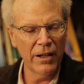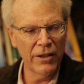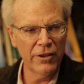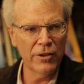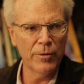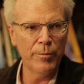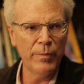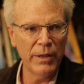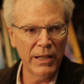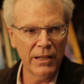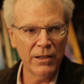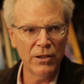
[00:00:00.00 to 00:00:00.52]

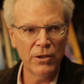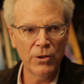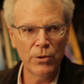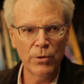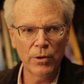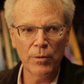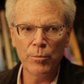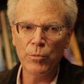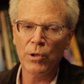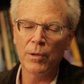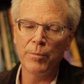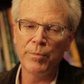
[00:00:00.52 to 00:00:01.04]
other men who
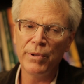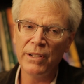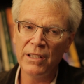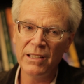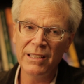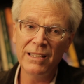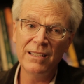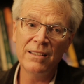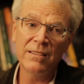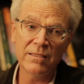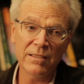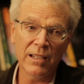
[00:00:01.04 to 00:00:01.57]
are more
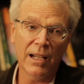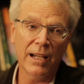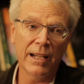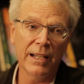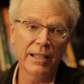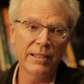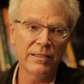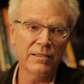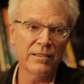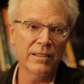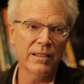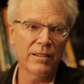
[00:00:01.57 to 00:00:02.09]

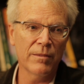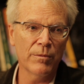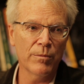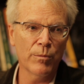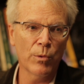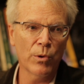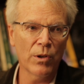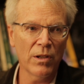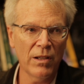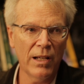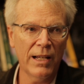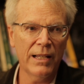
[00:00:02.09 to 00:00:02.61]
politicized and
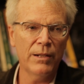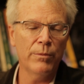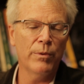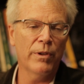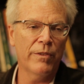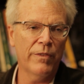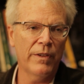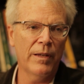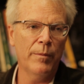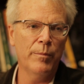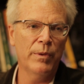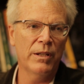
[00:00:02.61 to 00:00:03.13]
more aligned
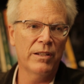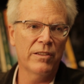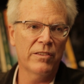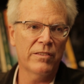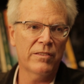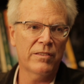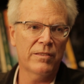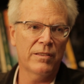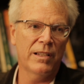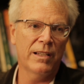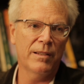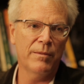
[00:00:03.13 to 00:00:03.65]
with
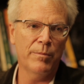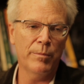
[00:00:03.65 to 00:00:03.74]
feminists,